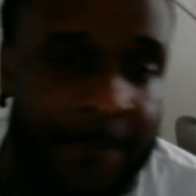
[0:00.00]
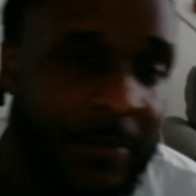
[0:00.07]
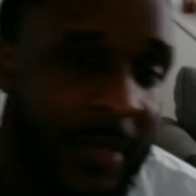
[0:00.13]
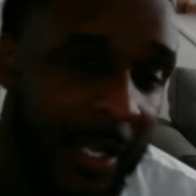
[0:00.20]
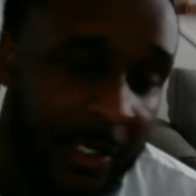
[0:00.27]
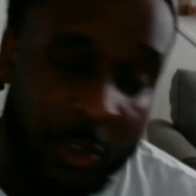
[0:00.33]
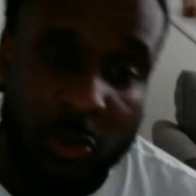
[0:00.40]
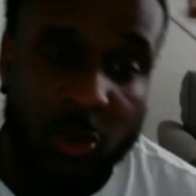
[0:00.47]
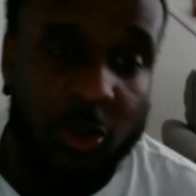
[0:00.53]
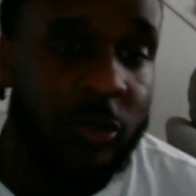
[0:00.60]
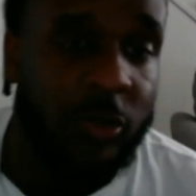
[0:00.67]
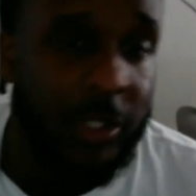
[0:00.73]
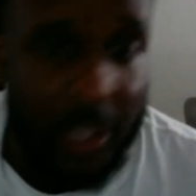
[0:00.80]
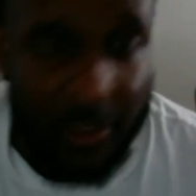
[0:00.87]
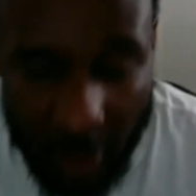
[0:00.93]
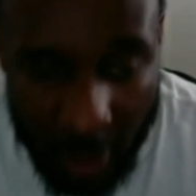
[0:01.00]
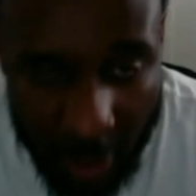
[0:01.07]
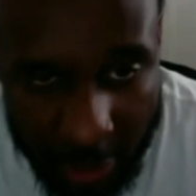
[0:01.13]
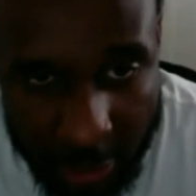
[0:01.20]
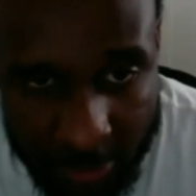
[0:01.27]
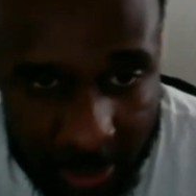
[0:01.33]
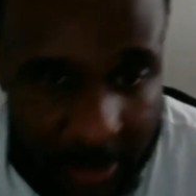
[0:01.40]
I do truly love all you
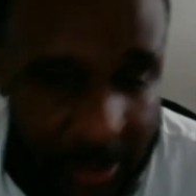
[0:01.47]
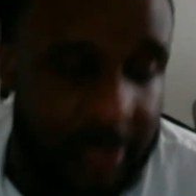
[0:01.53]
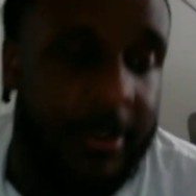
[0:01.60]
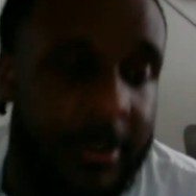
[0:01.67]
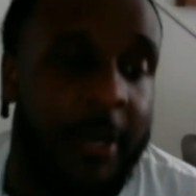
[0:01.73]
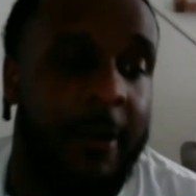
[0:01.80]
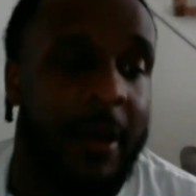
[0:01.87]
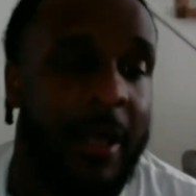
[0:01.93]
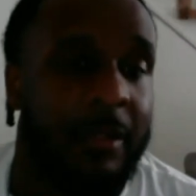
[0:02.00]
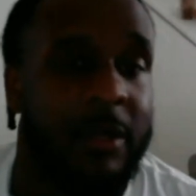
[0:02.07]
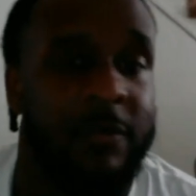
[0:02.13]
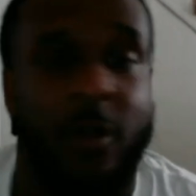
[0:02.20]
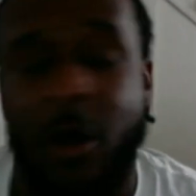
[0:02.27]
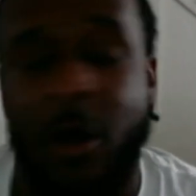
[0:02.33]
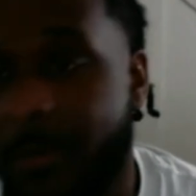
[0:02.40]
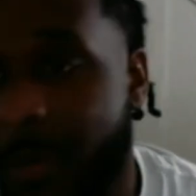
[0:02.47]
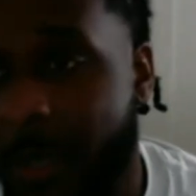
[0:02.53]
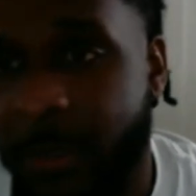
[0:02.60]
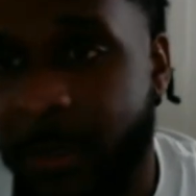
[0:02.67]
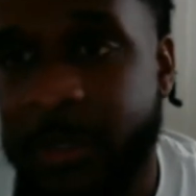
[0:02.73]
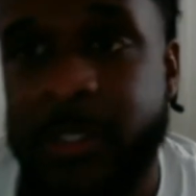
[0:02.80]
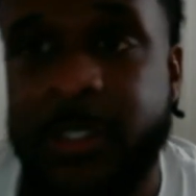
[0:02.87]
brothers, man. I love all my
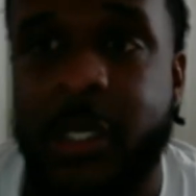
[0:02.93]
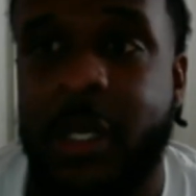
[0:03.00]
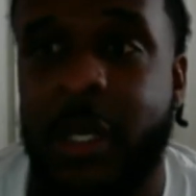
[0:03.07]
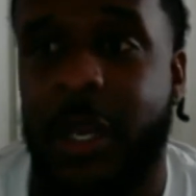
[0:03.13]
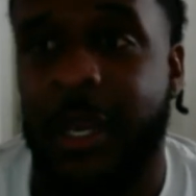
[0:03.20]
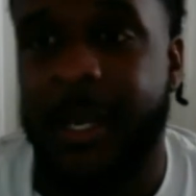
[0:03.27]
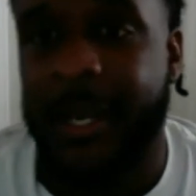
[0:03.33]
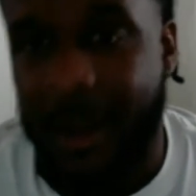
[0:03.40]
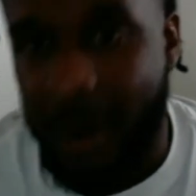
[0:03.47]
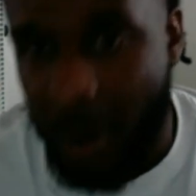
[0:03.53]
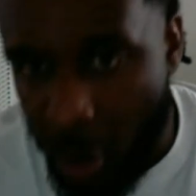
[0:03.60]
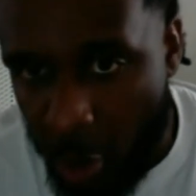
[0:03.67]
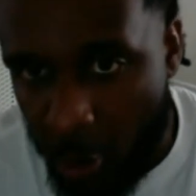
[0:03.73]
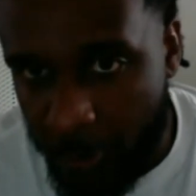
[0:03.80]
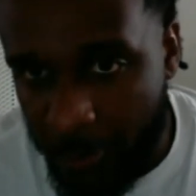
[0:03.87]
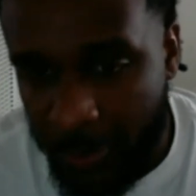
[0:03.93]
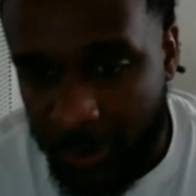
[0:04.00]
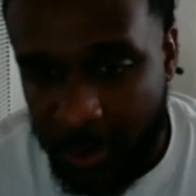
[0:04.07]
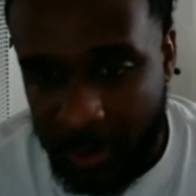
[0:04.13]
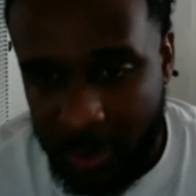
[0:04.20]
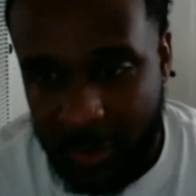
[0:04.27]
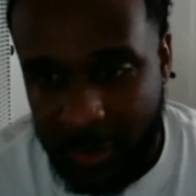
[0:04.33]
brothers, and I hope
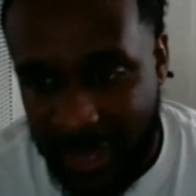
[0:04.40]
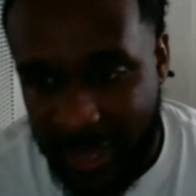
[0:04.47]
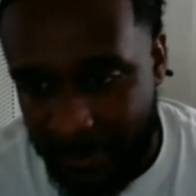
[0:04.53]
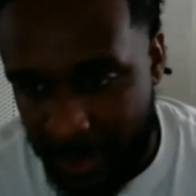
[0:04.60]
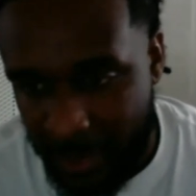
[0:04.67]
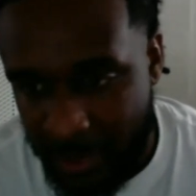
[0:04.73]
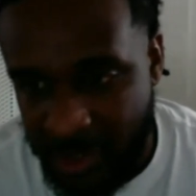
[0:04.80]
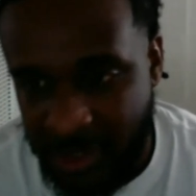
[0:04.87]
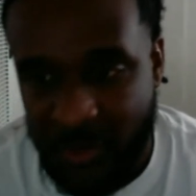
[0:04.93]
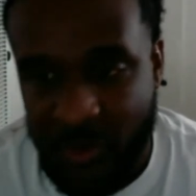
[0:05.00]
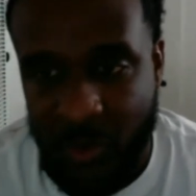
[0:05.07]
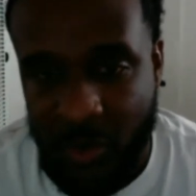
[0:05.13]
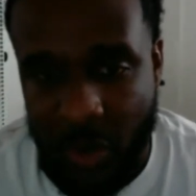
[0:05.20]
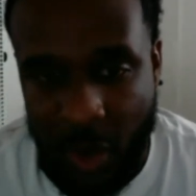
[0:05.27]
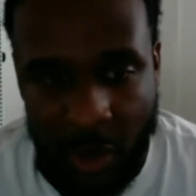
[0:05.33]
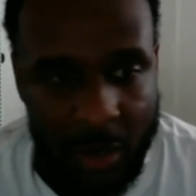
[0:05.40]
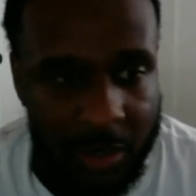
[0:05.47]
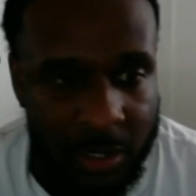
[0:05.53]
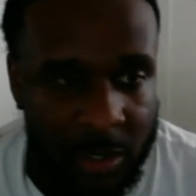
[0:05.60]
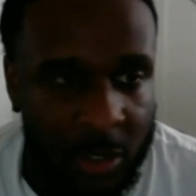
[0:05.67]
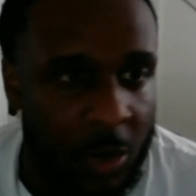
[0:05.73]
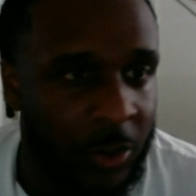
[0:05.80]
that brothers,
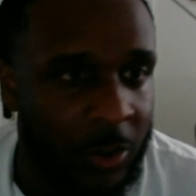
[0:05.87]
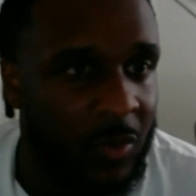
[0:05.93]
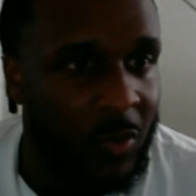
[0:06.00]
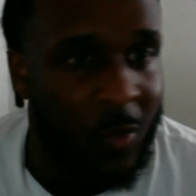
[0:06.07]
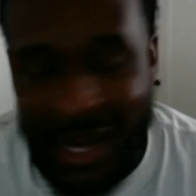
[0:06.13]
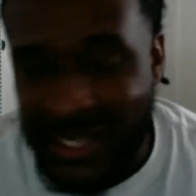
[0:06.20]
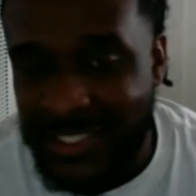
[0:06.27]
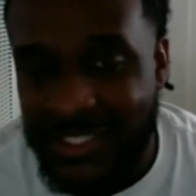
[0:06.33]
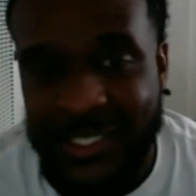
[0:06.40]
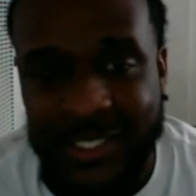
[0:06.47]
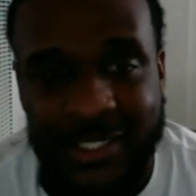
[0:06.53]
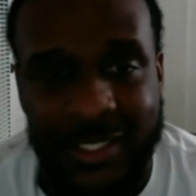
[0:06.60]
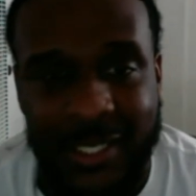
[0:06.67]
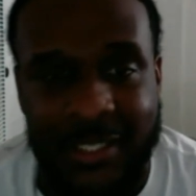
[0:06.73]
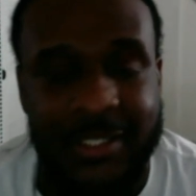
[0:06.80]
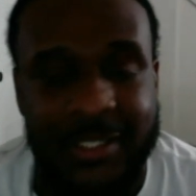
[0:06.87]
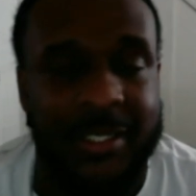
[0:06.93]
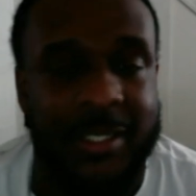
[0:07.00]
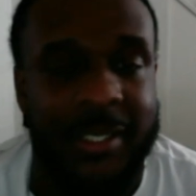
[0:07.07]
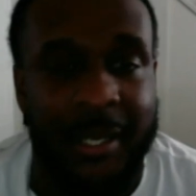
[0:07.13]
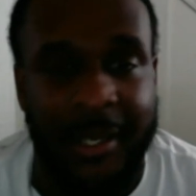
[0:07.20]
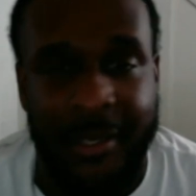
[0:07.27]
can watch this lesson
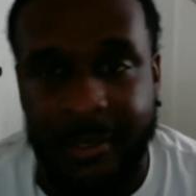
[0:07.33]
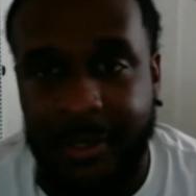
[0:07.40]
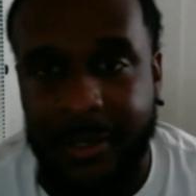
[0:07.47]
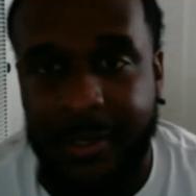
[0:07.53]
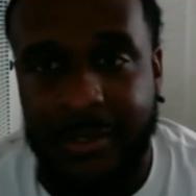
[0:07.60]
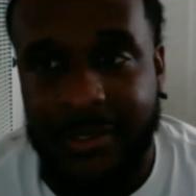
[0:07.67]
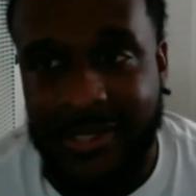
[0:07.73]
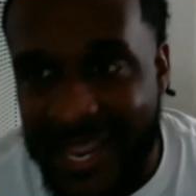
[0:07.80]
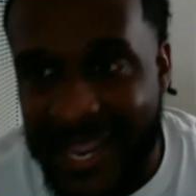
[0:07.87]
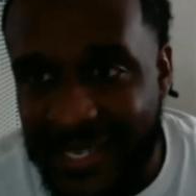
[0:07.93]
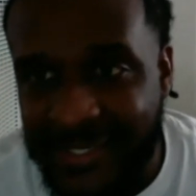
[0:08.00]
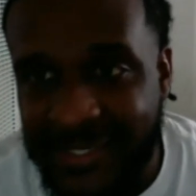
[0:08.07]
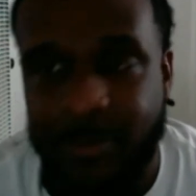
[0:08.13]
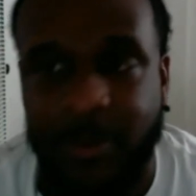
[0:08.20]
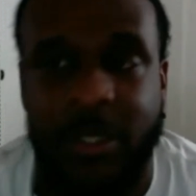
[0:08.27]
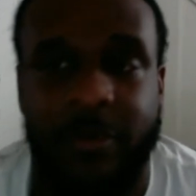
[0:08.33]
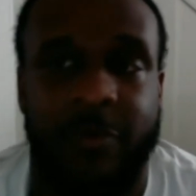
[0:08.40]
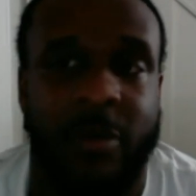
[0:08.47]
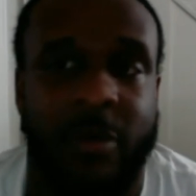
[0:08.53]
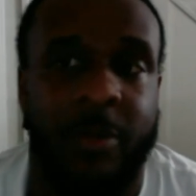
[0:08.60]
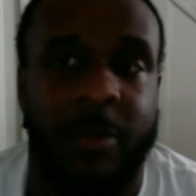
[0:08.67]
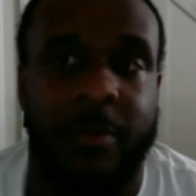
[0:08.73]
and take something
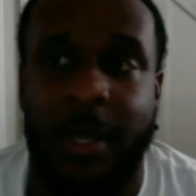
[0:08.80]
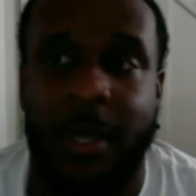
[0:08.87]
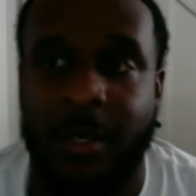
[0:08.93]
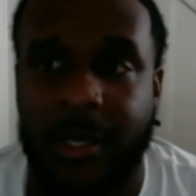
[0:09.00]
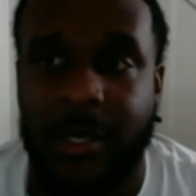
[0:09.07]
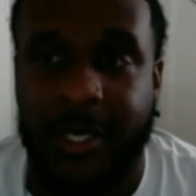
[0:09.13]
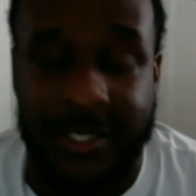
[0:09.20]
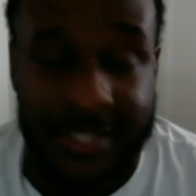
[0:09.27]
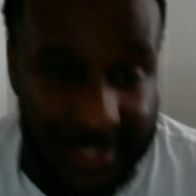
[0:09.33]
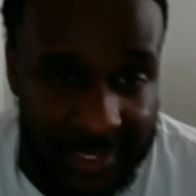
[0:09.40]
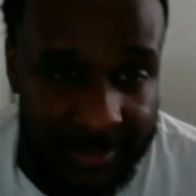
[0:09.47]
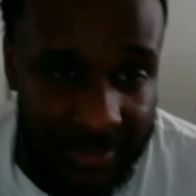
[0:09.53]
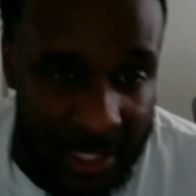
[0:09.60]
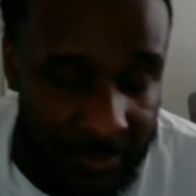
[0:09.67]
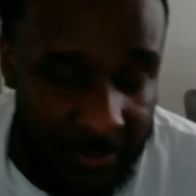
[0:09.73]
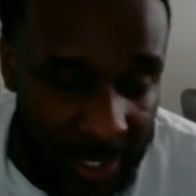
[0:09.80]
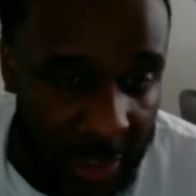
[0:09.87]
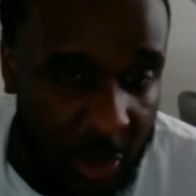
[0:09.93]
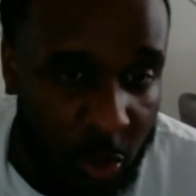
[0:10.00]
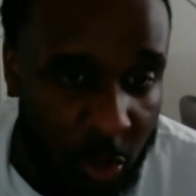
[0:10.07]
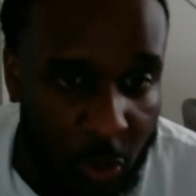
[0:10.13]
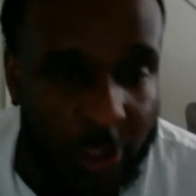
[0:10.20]
from it, man. Because this is me being
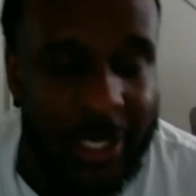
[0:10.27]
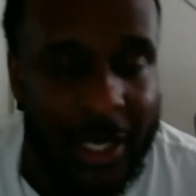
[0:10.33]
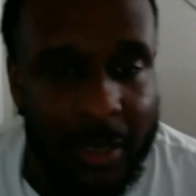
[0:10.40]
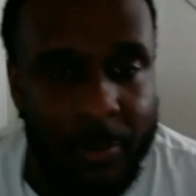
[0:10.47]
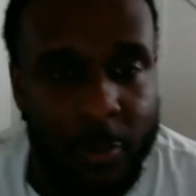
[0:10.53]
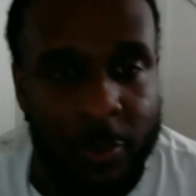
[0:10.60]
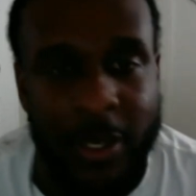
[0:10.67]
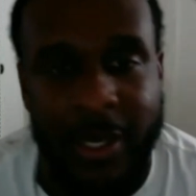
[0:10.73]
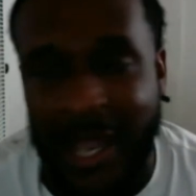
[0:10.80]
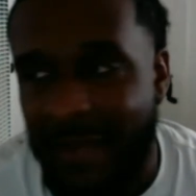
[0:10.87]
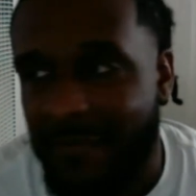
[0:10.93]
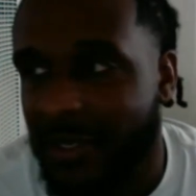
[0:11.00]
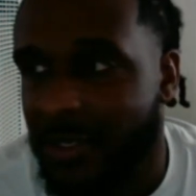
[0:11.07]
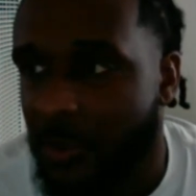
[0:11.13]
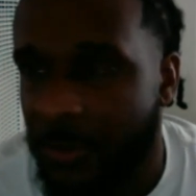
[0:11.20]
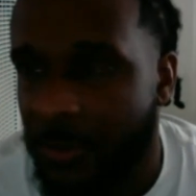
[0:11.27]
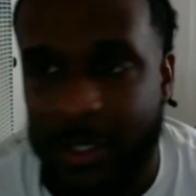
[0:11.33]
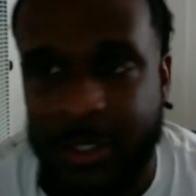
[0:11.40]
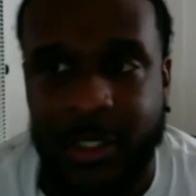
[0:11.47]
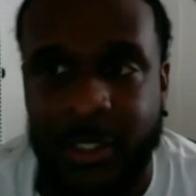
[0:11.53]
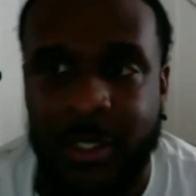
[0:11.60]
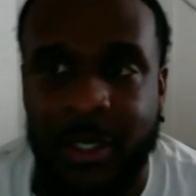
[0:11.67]
truly humble and having humility.